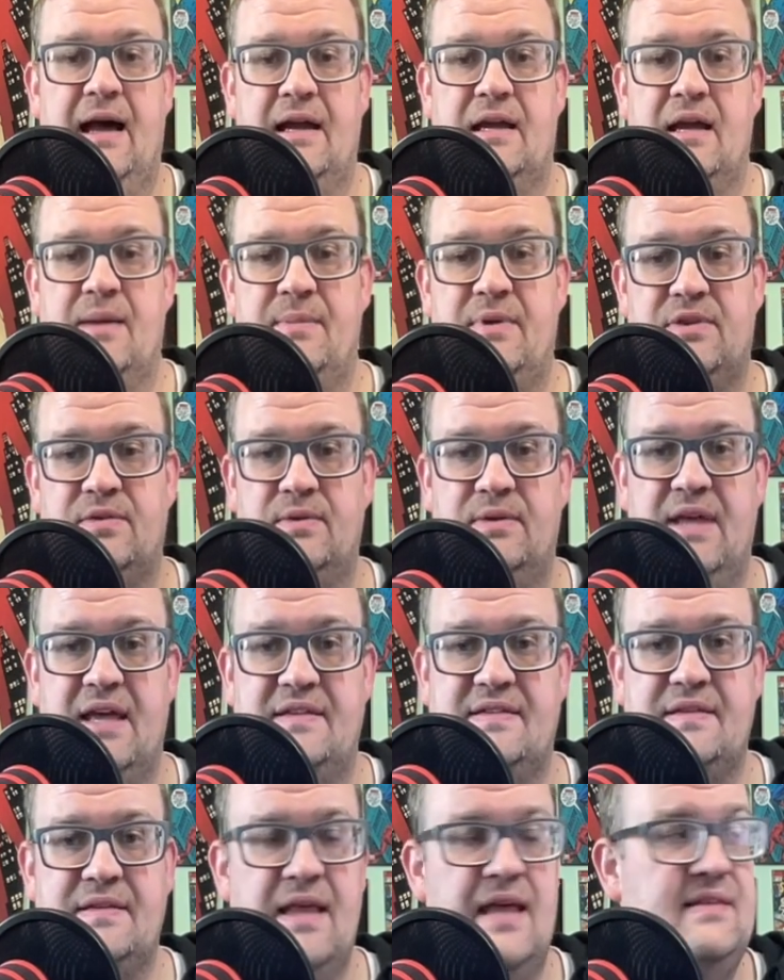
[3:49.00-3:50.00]
coming through,
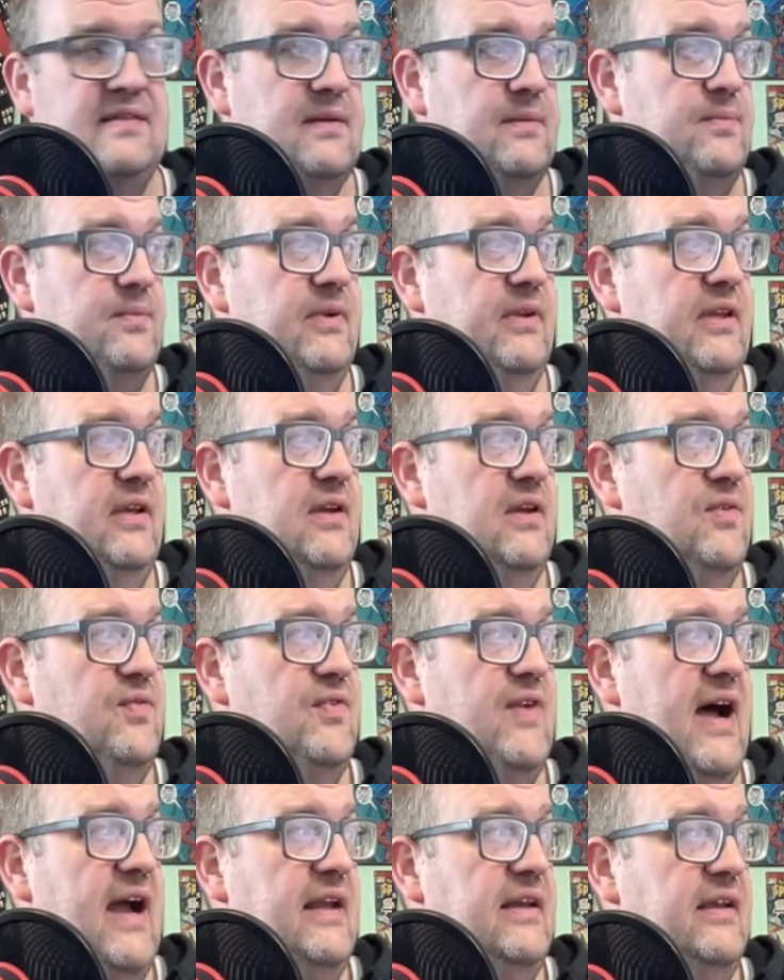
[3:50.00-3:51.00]
that's a really good
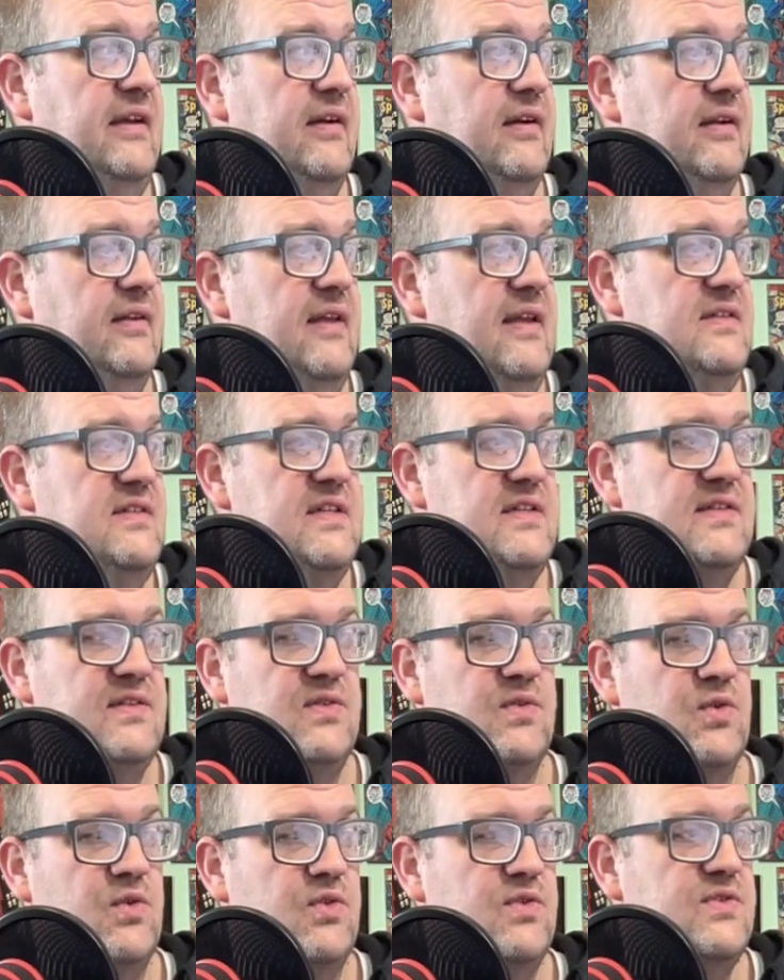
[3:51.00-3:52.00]
find here. And let's
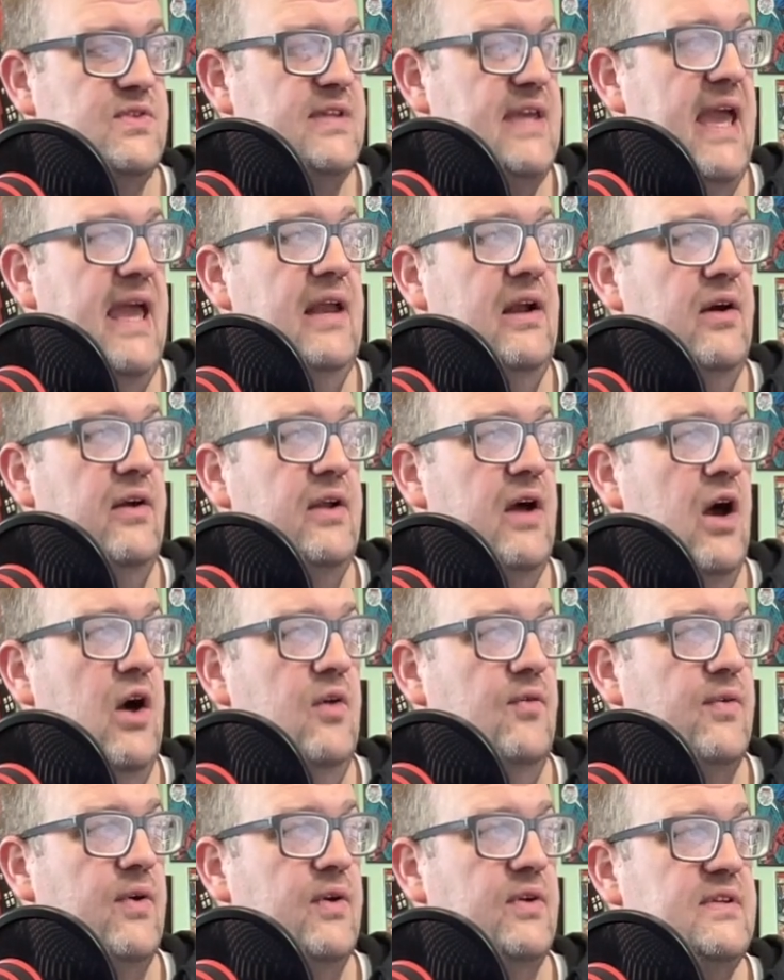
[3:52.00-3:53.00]
just scan on
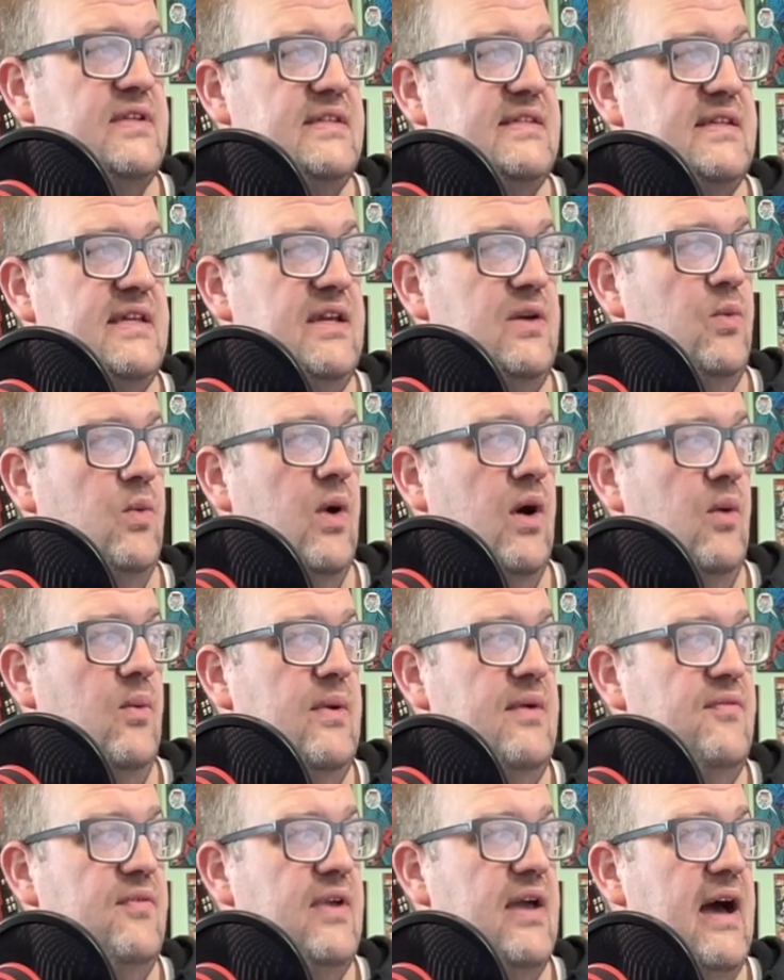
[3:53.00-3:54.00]
over to see what
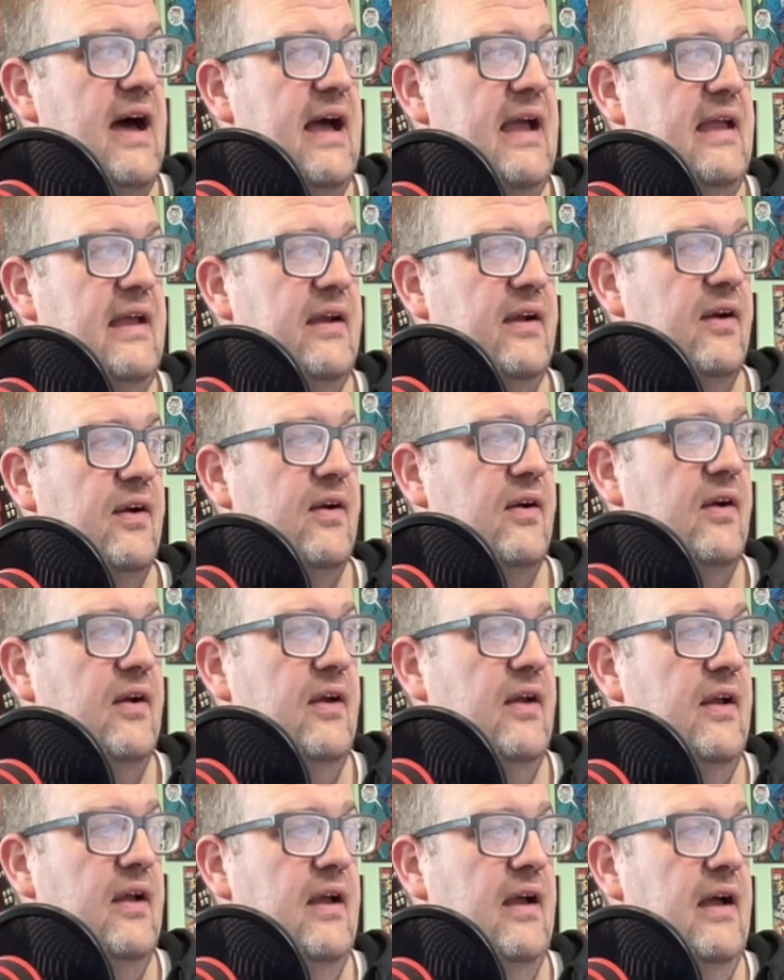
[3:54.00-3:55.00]
we've got here
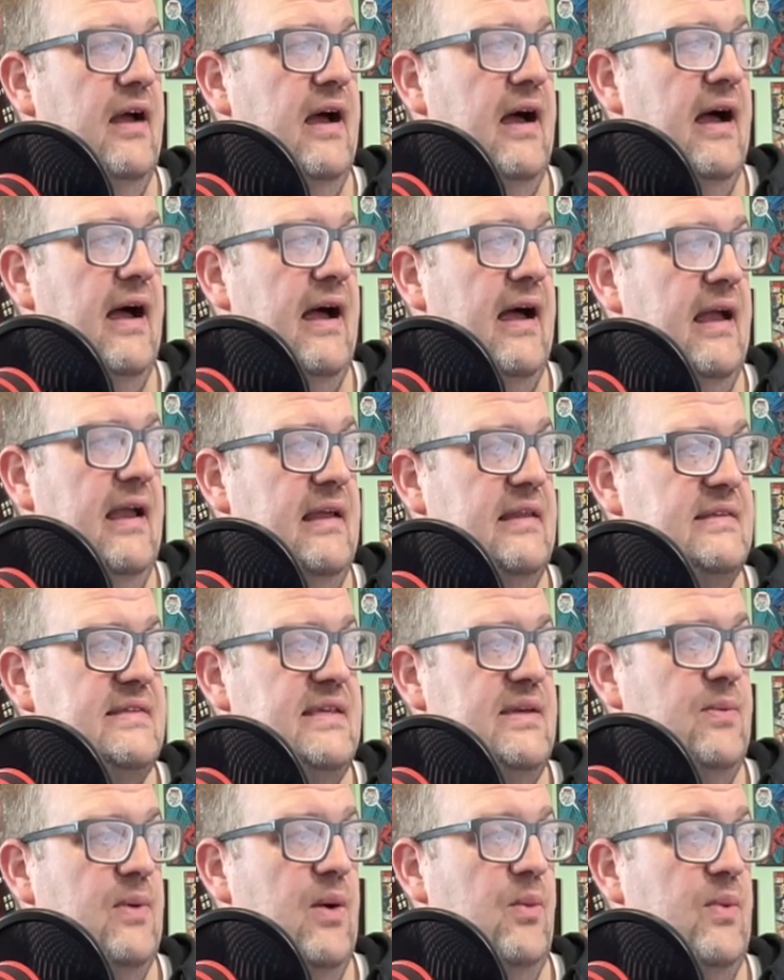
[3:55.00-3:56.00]
and
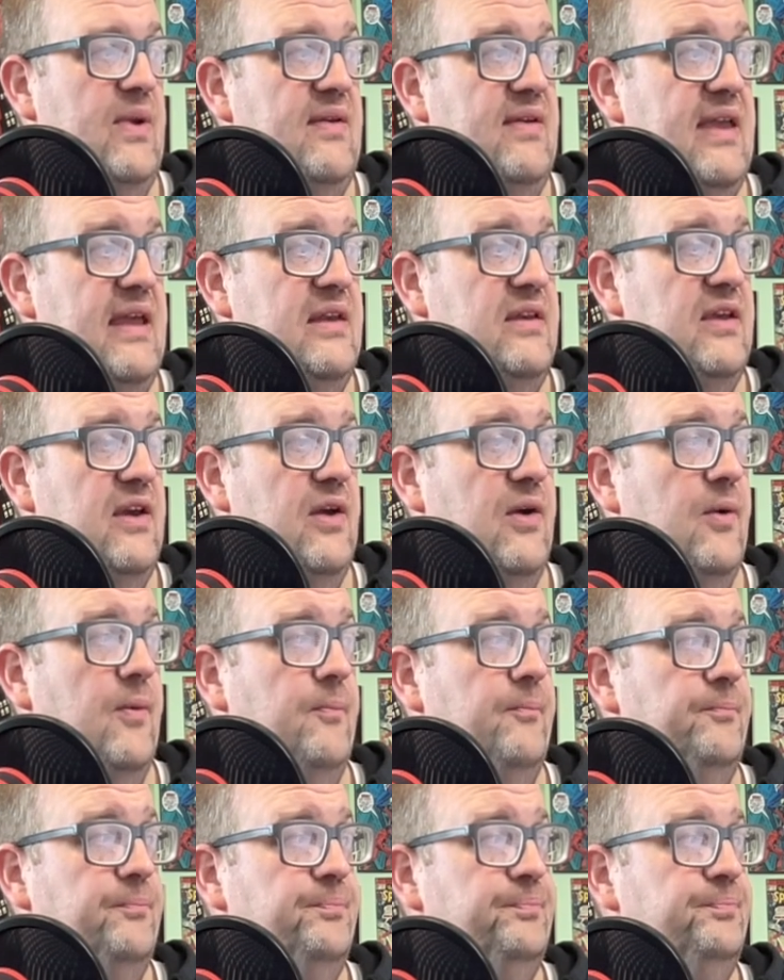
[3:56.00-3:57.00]
see what we can do.
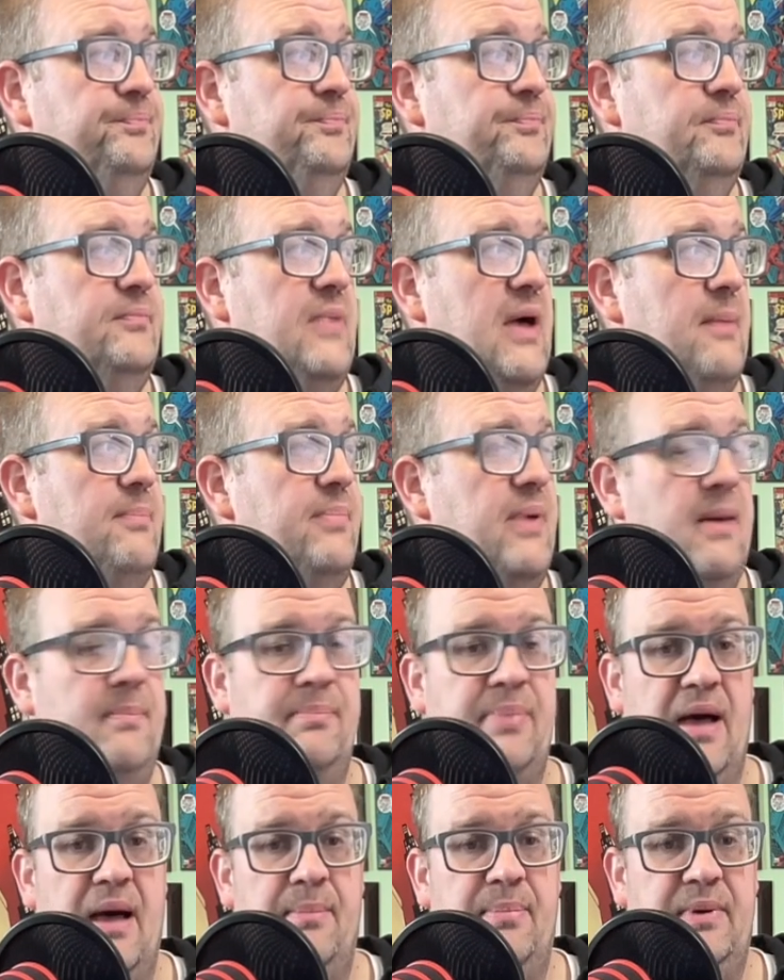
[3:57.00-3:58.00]

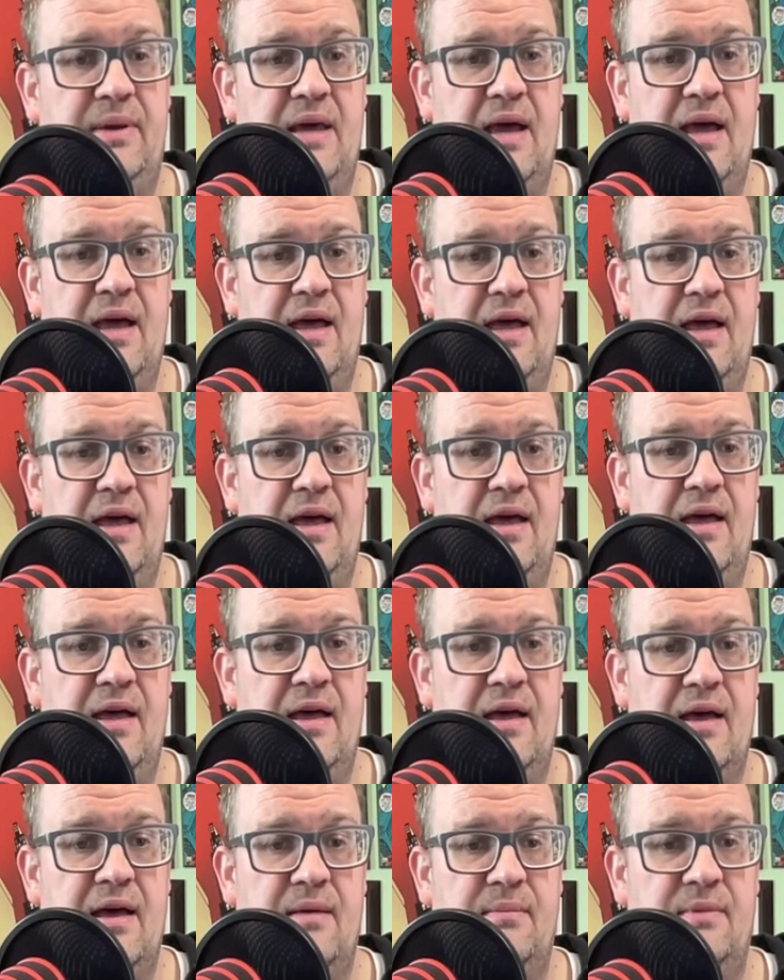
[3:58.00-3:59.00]

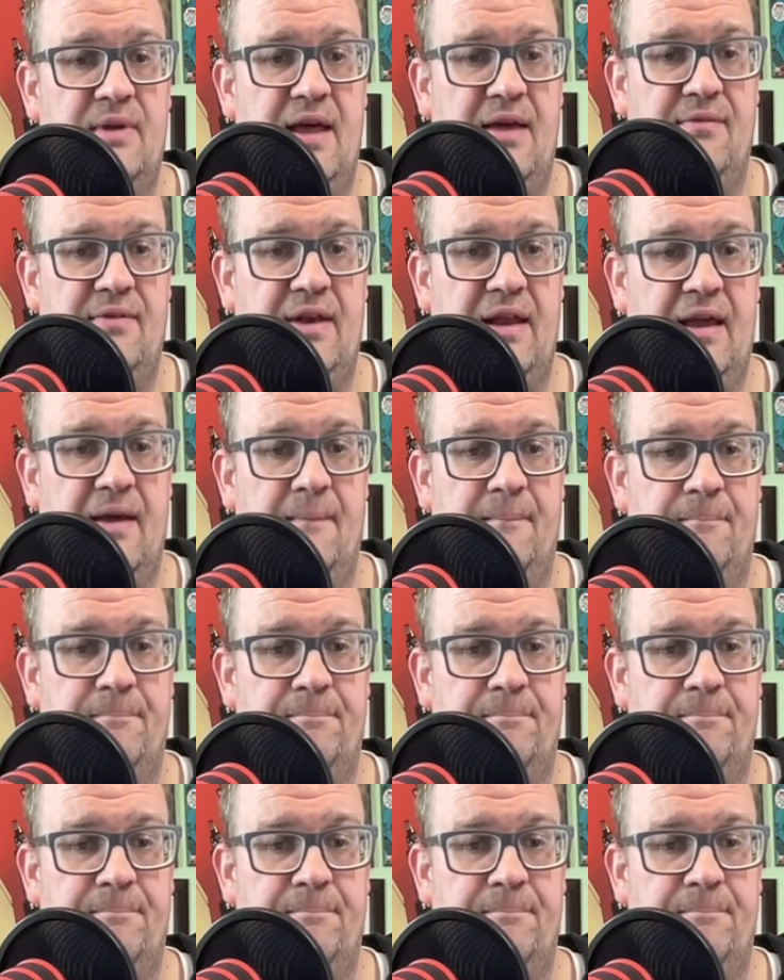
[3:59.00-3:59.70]
I'm loving it.